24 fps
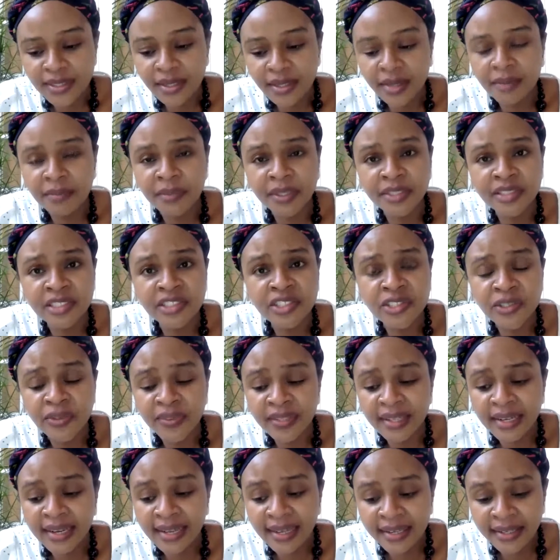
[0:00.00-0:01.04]
that touches on
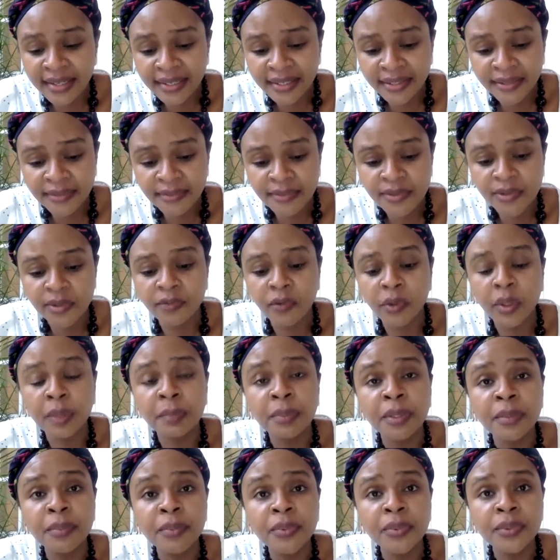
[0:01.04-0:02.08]
the lives of our
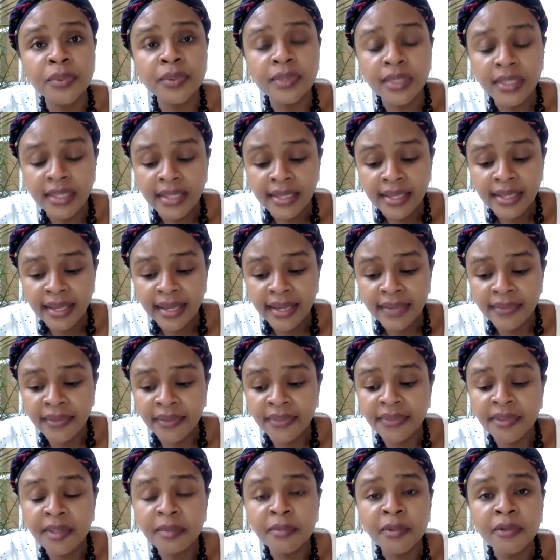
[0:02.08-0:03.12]
people. And the
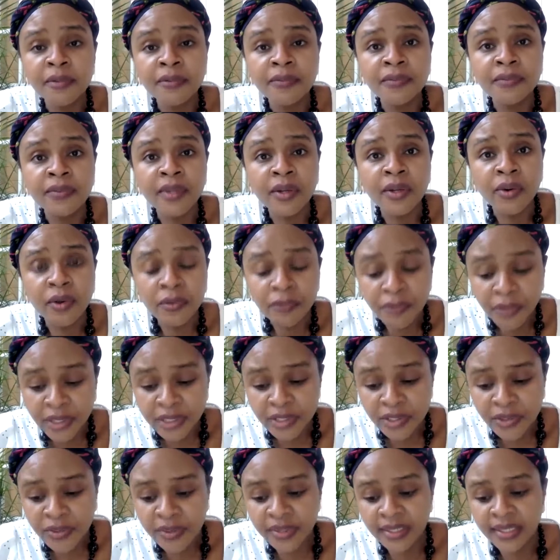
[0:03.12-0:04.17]
theme of the
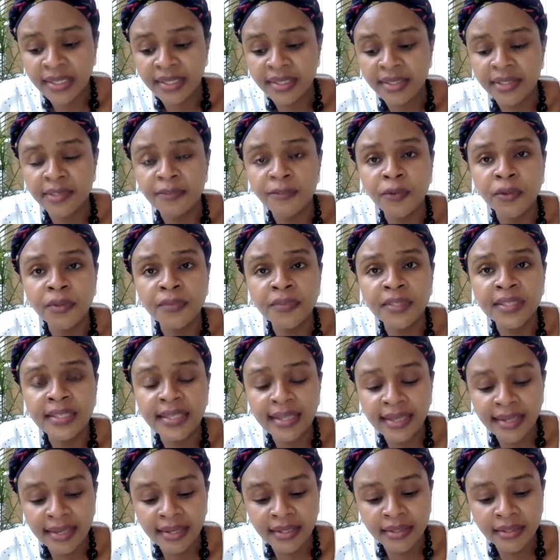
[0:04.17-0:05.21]
conference today, evolving
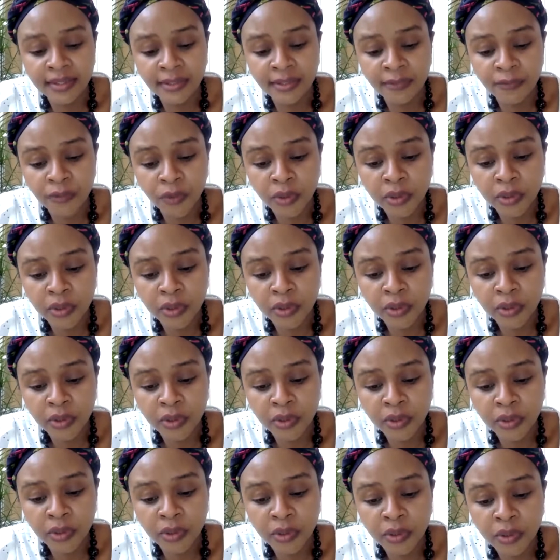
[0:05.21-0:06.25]
care in nephrology,
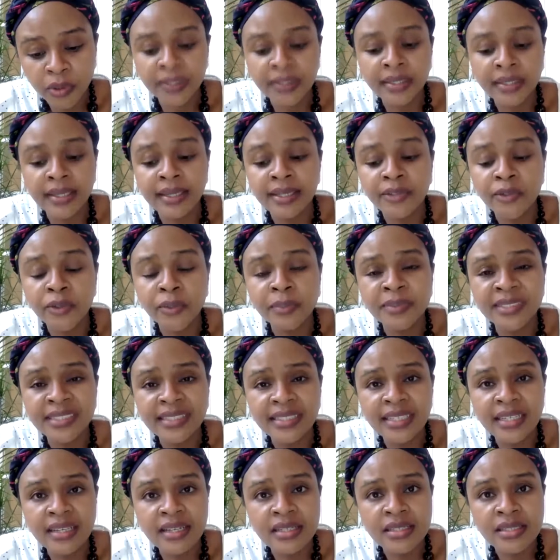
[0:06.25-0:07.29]
coping and
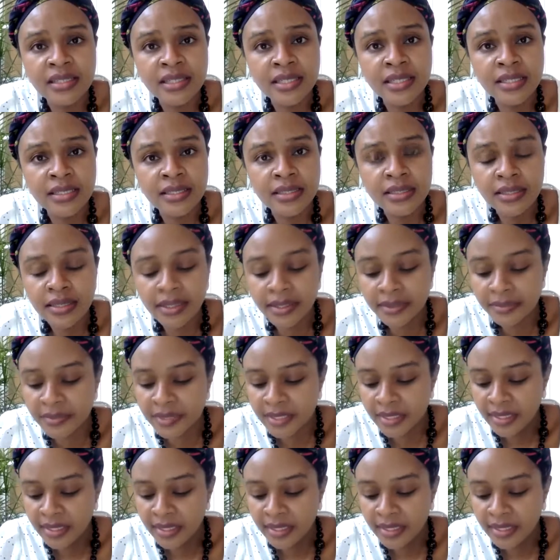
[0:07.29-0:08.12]
adopting in uncertain times.